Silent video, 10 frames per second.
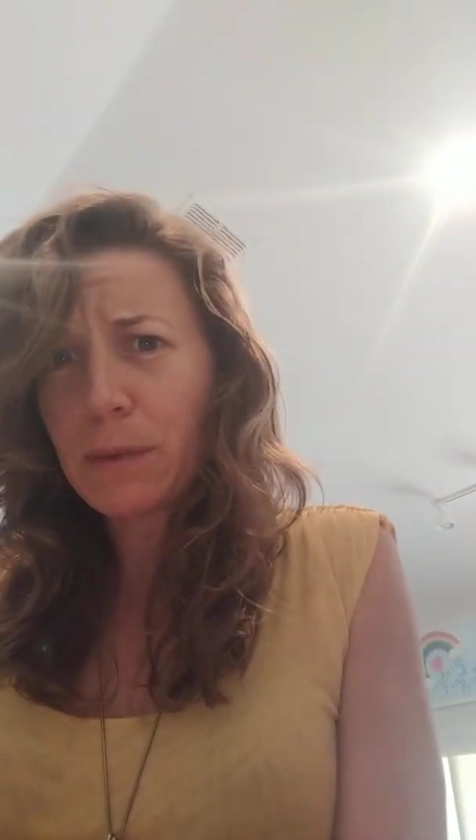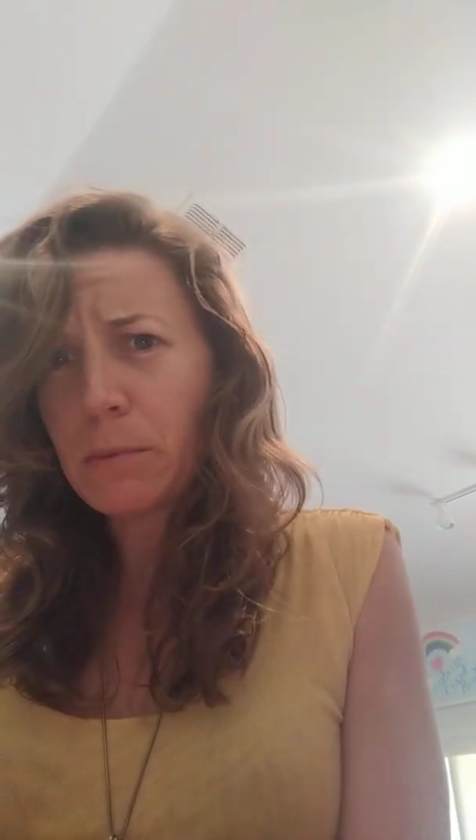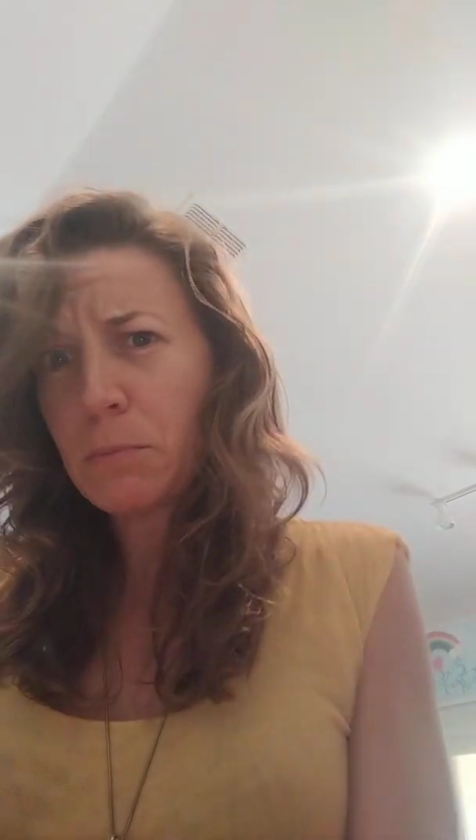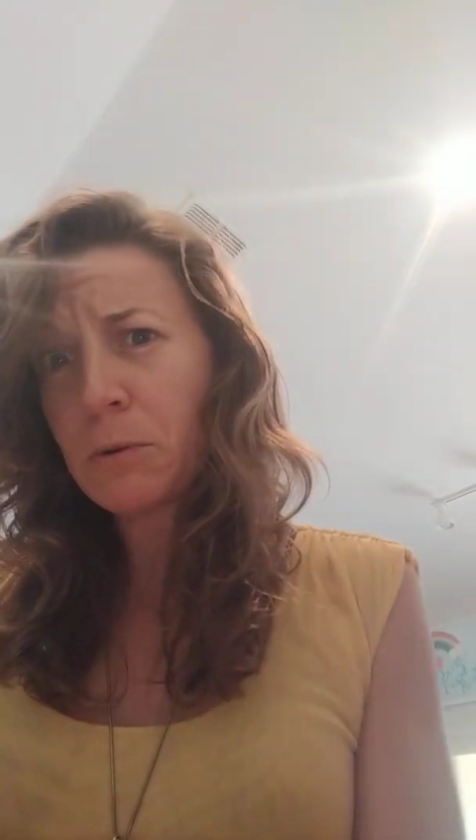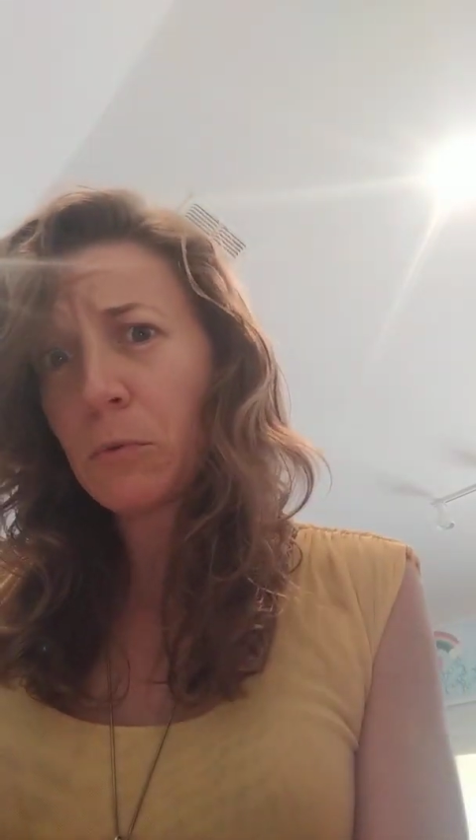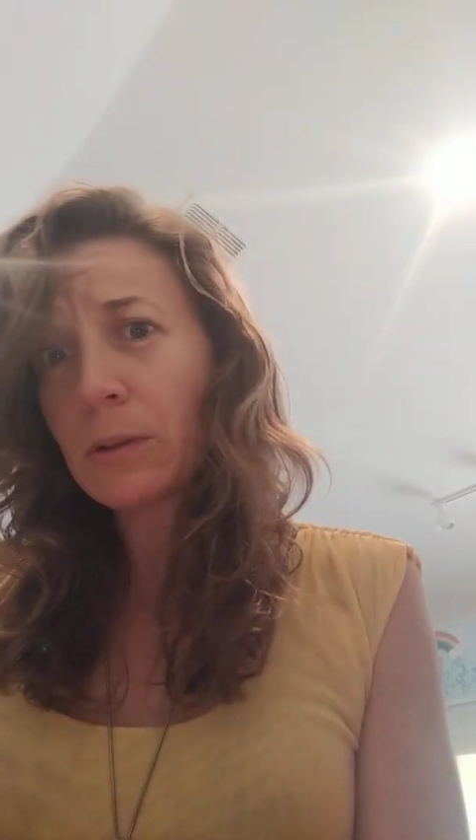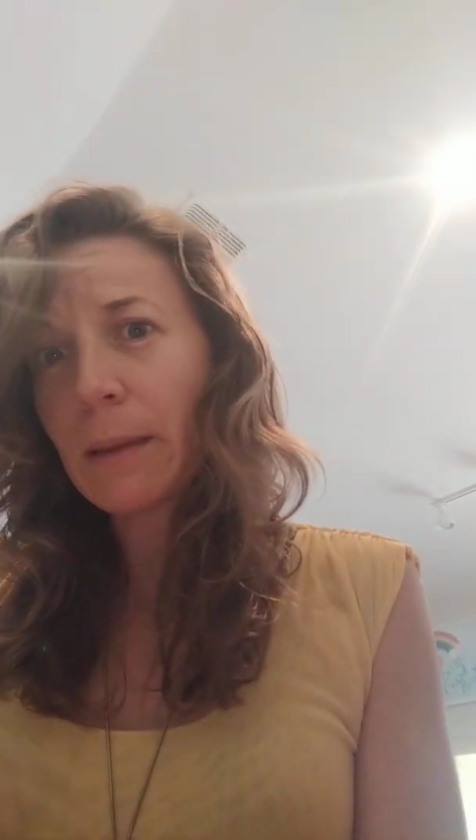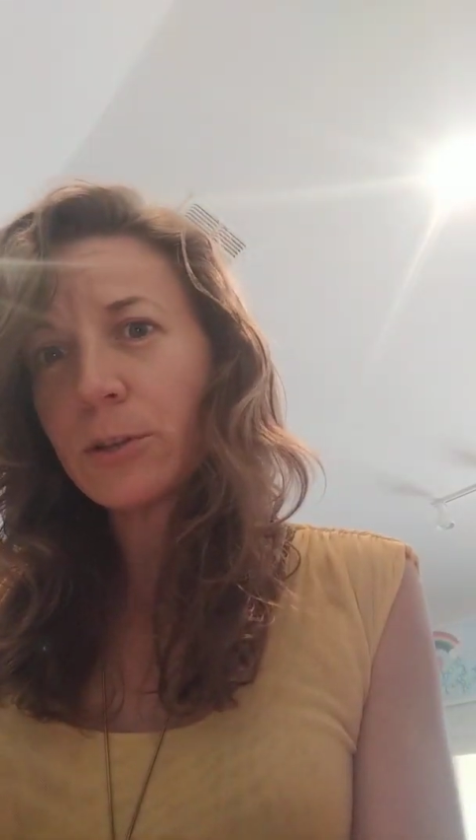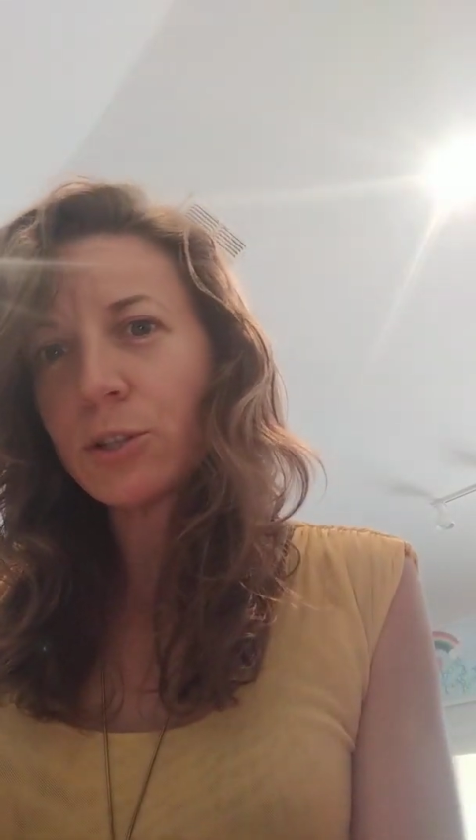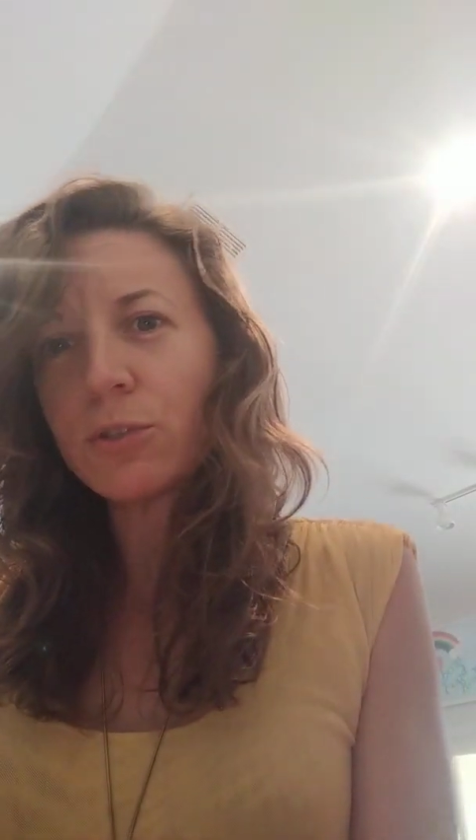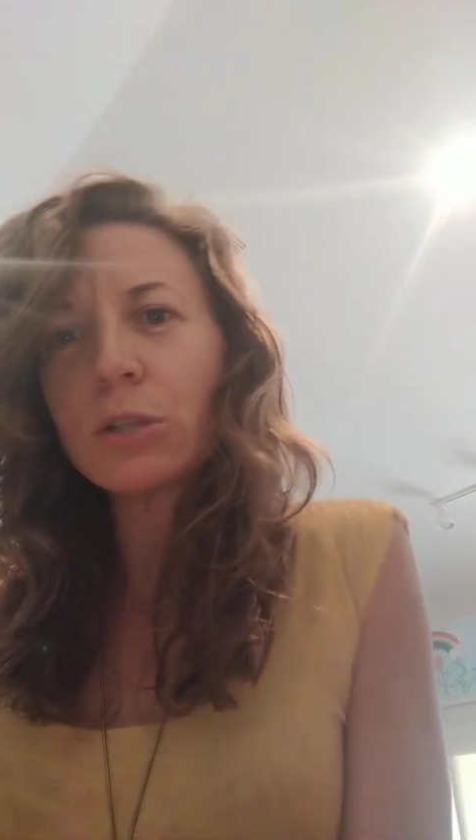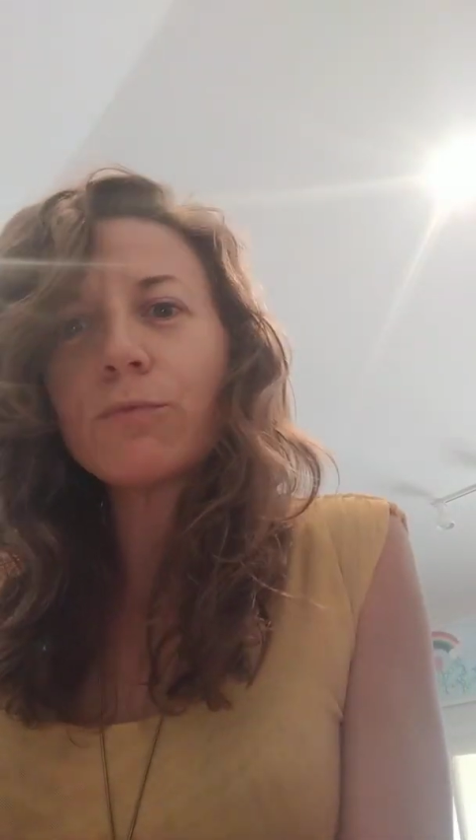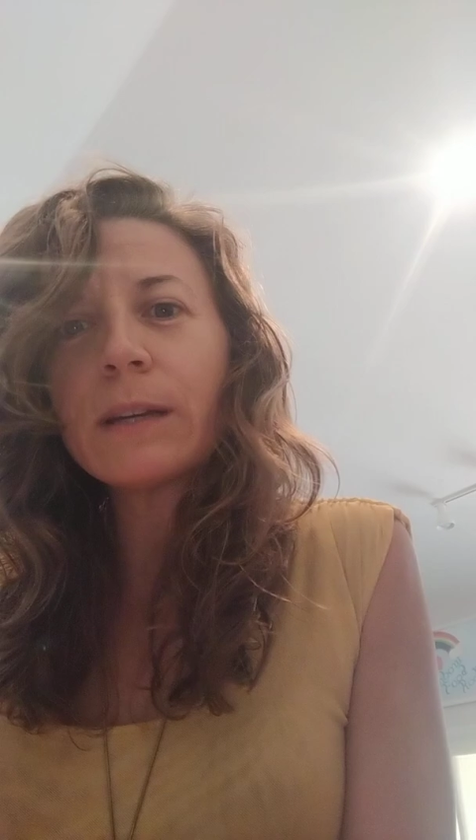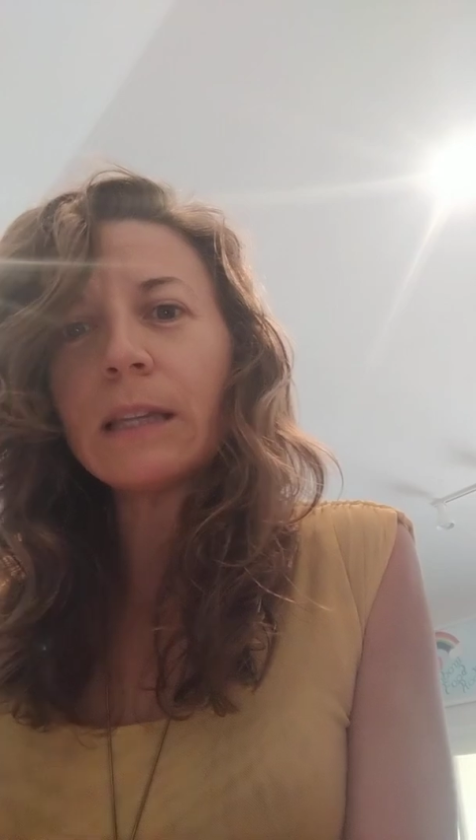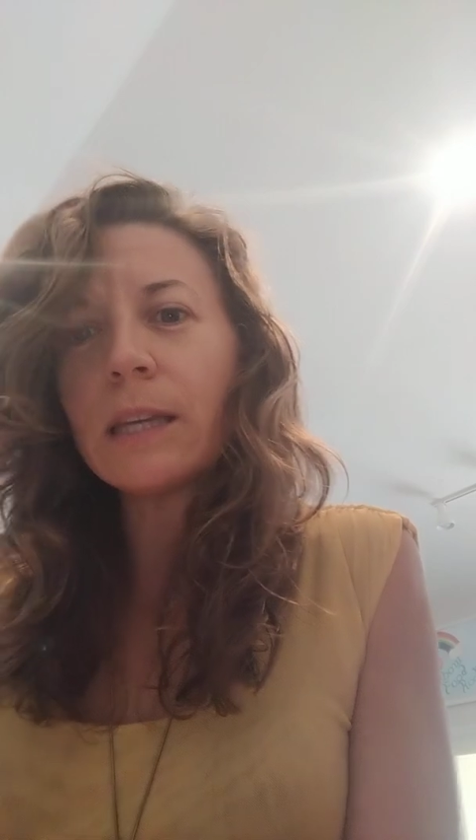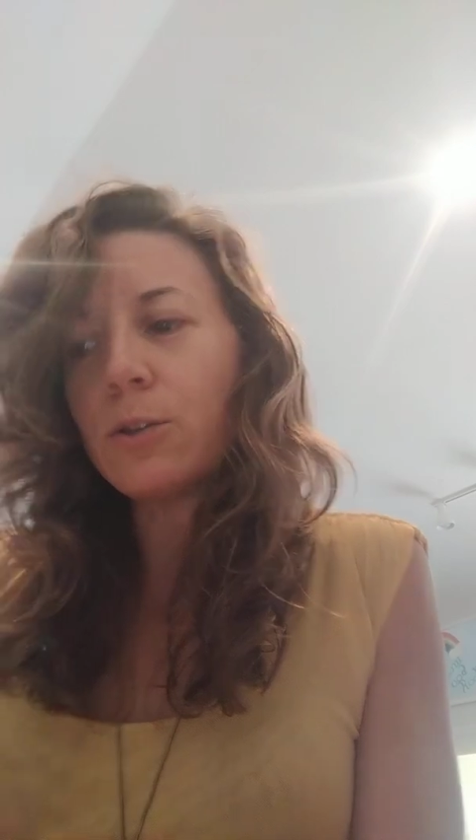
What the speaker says: Maybe put more lemon juice. So really,